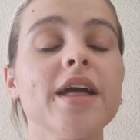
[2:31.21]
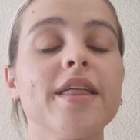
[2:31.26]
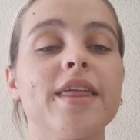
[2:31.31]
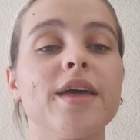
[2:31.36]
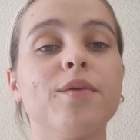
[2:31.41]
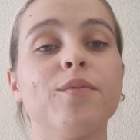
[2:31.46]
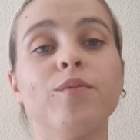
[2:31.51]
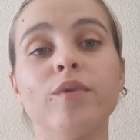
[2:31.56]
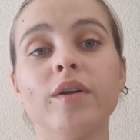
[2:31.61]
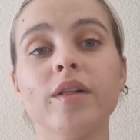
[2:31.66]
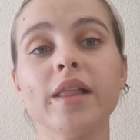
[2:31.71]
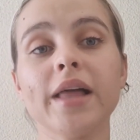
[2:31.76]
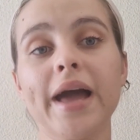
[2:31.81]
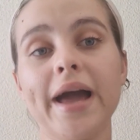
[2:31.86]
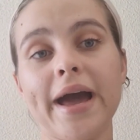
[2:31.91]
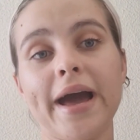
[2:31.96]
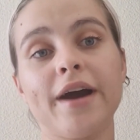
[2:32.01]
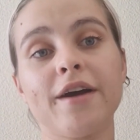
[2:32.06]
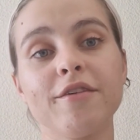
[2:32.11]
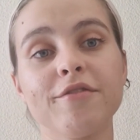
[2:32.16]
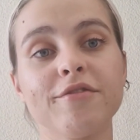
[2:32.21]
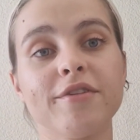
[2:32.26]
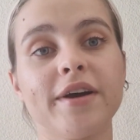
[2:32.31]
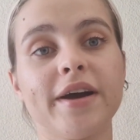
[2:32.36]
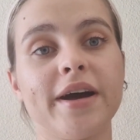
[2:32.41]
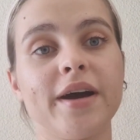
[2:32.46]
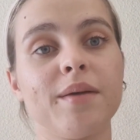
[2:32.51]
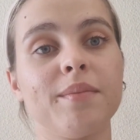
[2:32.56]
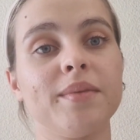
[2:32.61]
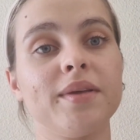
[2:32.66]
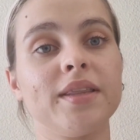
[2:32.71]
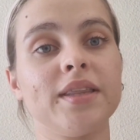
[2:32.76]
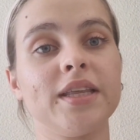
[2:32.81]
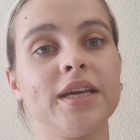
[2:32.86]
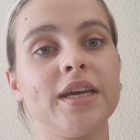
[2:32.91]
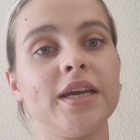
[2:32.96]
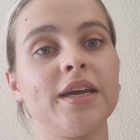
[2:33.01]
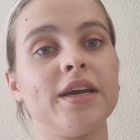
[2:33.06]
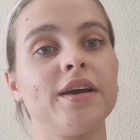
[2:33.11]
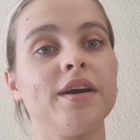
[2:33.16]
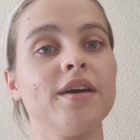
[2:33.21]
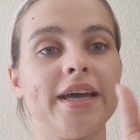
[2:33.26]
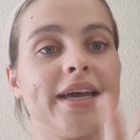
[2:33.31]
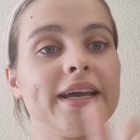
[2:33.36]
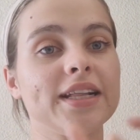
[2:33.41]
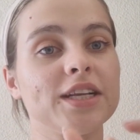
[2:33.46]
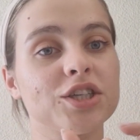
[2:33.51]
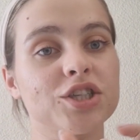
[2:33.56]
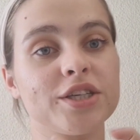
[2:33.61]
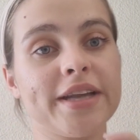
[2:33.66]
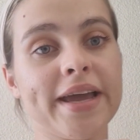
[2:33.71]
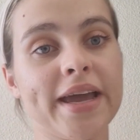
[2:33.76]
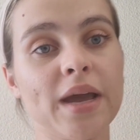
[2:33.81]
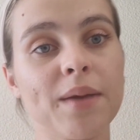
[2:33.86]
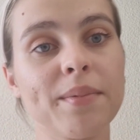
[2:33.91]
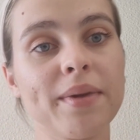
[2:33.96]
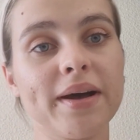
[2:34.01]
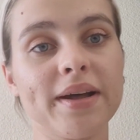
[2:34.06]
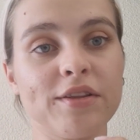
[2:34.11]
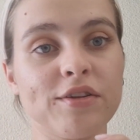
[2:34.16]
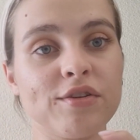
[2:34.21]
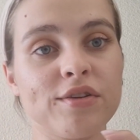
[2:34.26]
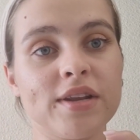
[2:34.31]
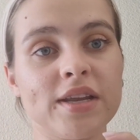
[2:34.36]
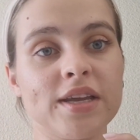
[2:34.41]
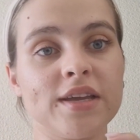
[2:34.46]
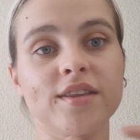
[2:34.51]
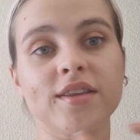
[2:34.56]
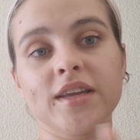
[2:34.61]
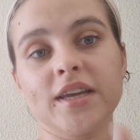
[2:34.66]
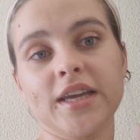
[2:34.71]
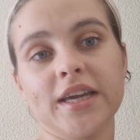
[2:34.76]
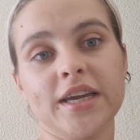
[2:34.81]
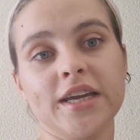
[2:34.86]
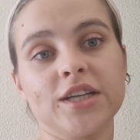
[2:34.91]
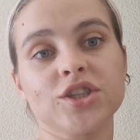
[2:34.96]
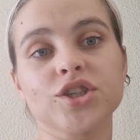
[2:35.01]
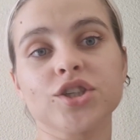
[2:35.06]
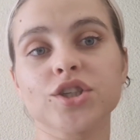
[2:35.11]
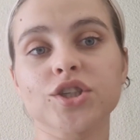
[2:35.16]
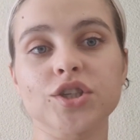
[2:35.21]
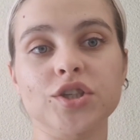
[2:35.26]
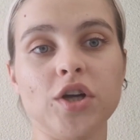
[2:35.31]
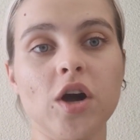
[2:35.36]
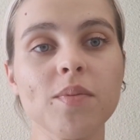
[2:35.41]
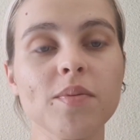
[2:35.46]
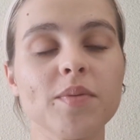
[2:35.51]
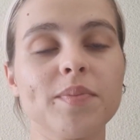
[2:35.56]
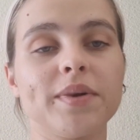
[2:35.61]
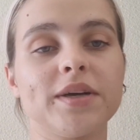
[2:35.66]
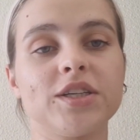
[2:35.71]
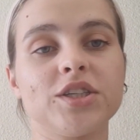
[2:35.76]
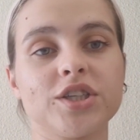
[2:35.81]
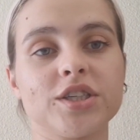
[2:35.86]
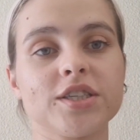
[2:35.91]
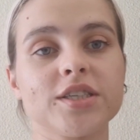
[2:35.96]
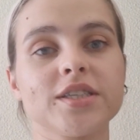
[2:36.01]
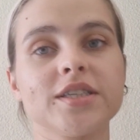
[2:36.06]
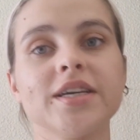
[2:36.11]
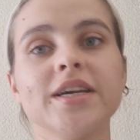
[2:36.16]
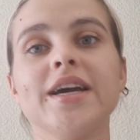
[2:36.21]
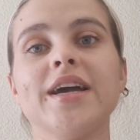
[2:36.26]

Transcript: They will have the English name underneath each stop, but just